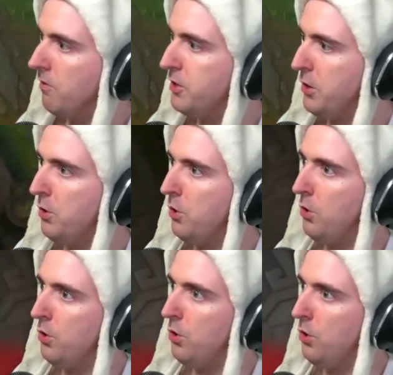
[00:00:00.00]
Dude!
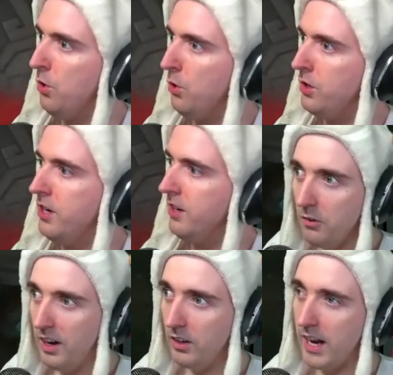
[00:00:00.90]

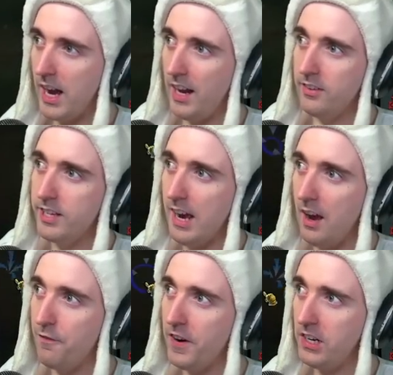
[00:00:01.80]
Well, guys,
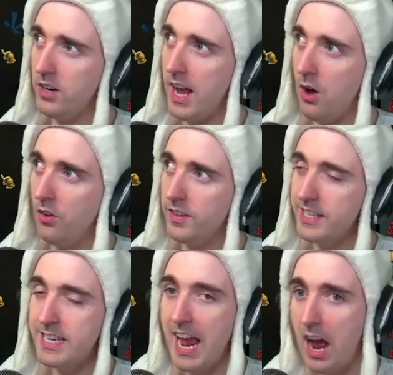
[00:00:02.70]
I figured out the
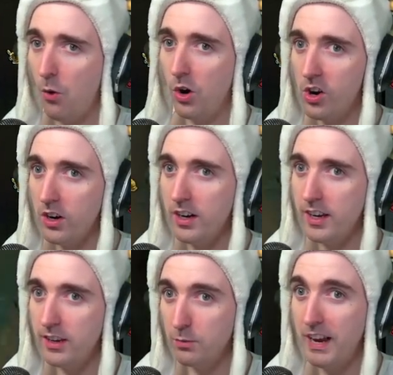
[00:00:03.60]
tower
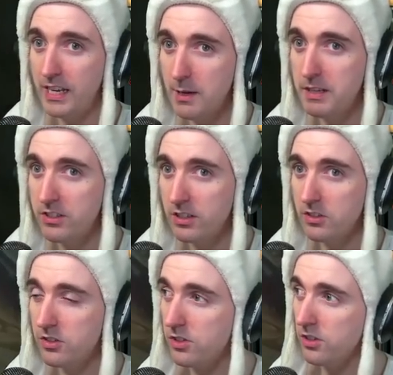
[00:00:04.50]
is my
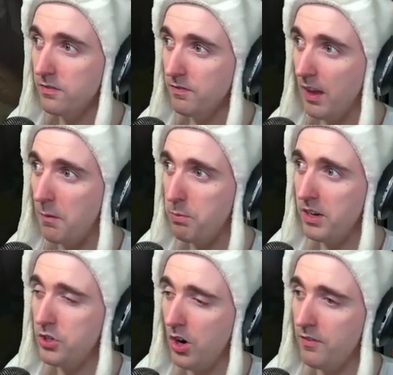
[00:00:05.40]
nemesis. I'm
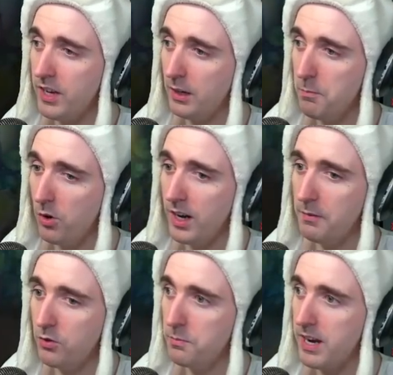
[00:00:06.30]
pretty sure I've taken more
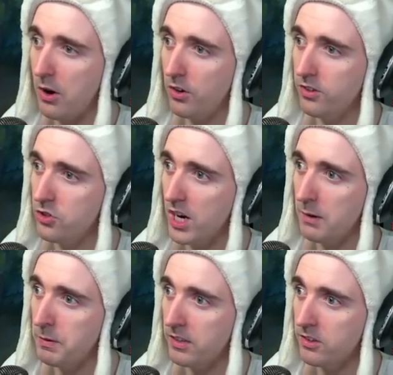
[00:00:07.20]
damage from towers than
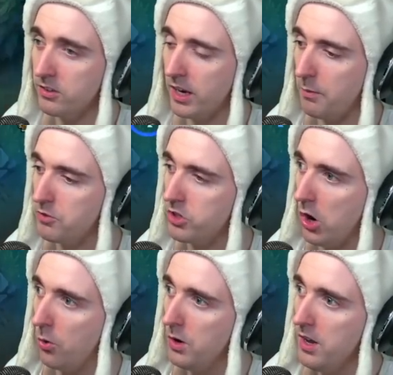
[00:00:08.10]
champions this game.
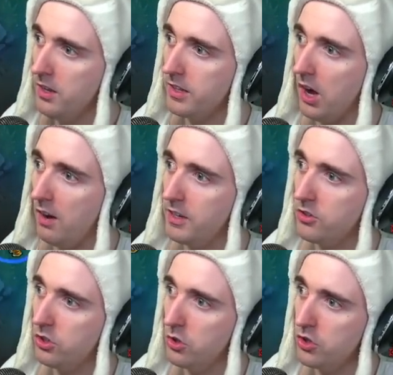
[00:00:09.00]
So, the obvious
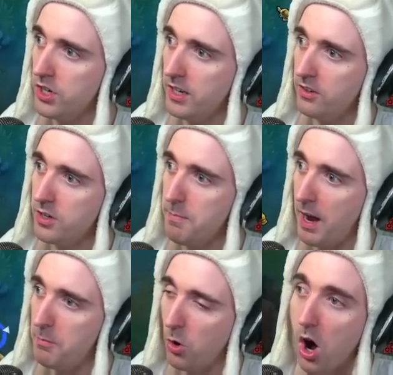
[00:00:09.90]
solution is to
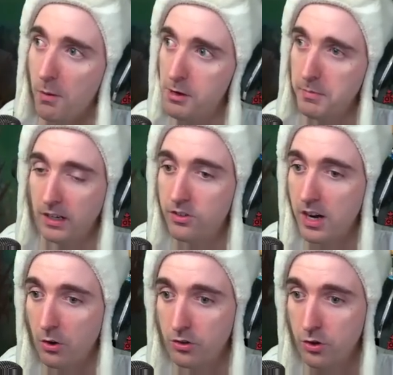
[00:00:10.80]
buy more armor because
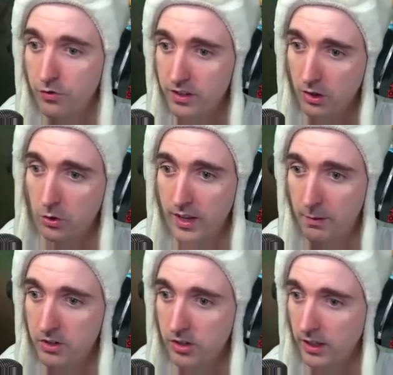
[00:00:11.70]
towers do physical
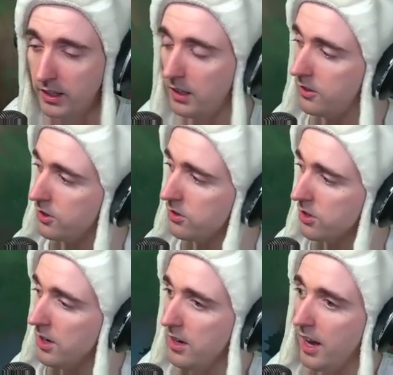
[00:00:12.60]
damage in League of Legends.
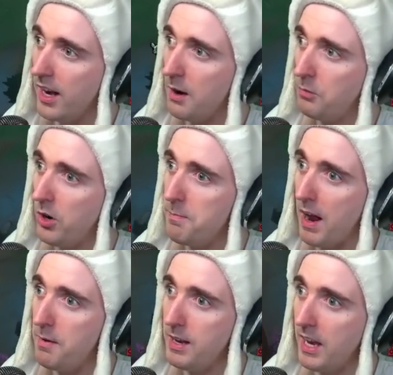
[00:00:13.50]
And I'm going to
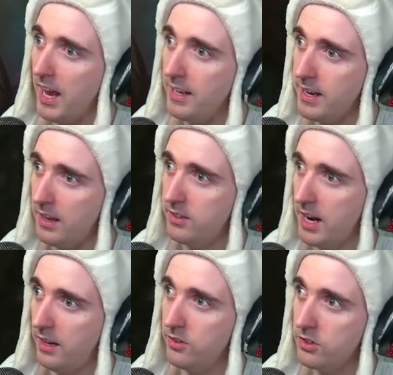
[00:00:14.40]
buy me a death
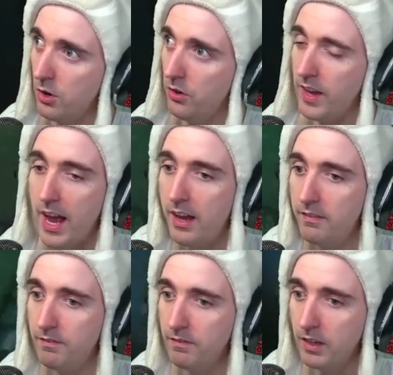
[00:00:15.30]
stance so
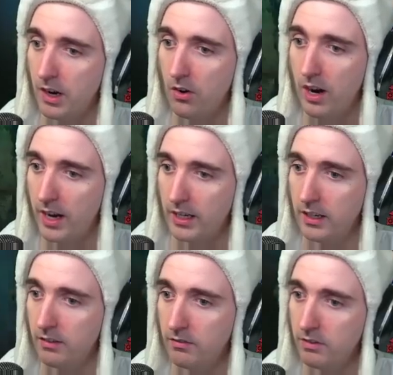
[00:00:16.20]
that, you know, I
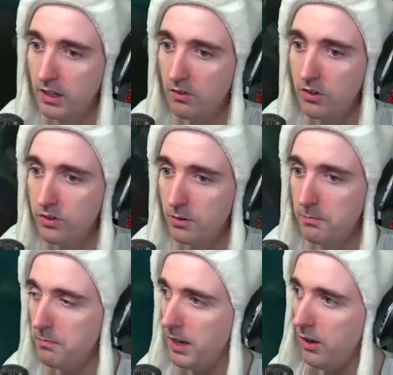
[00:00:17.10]
can recover
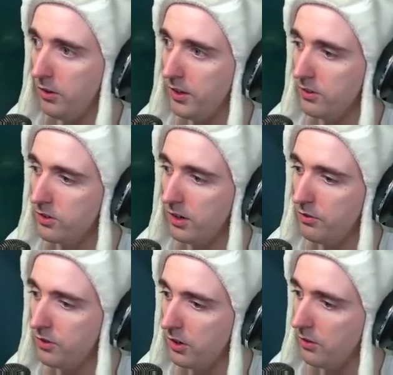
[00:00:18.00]
some health and
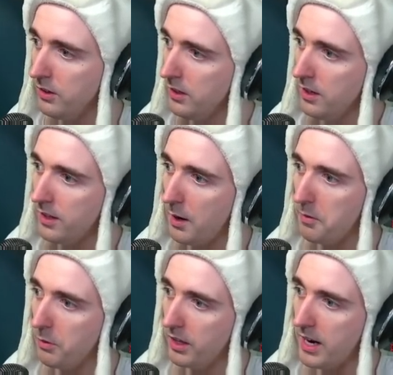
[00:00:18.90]
stuff. So, that'll
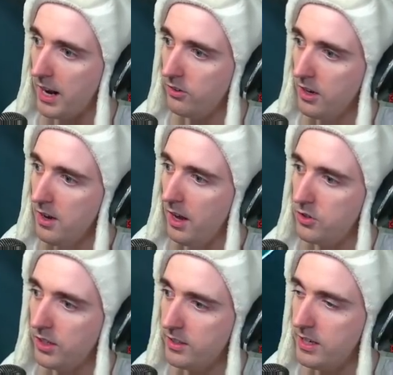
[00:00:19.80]
be really nice. As
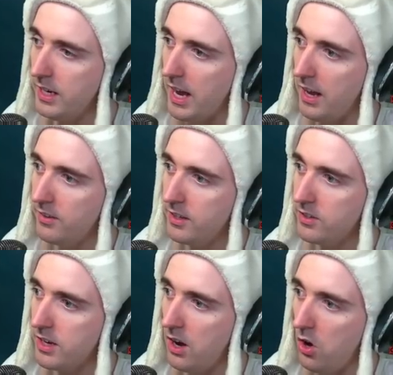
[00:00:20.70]
you can see, guys,
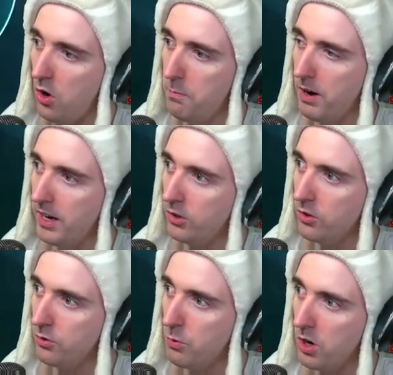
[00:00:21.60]
this Hullbreaker
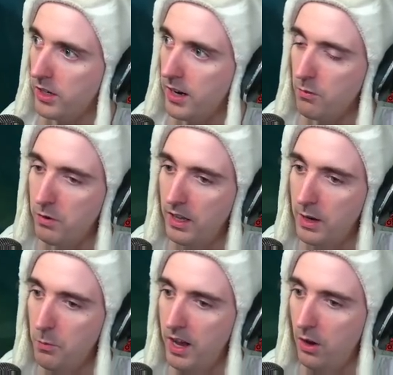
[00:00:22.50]
is working
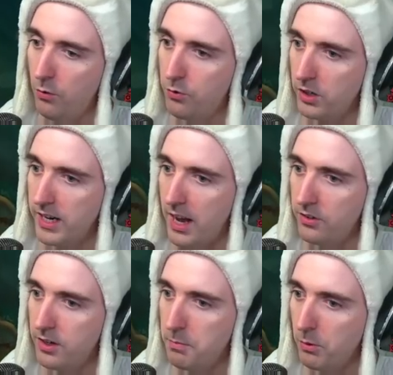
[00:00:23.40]
really well for Cal
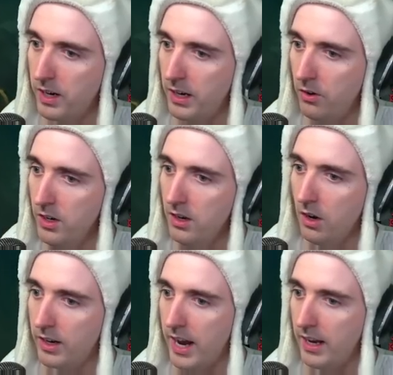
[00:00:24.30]
Separino.
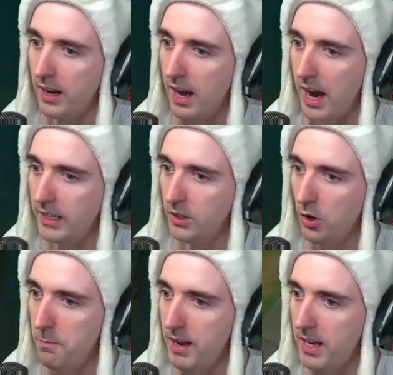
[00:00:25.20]
Okay, I can
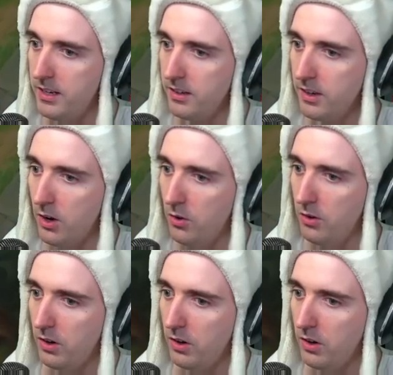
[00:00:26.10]
go mid? No?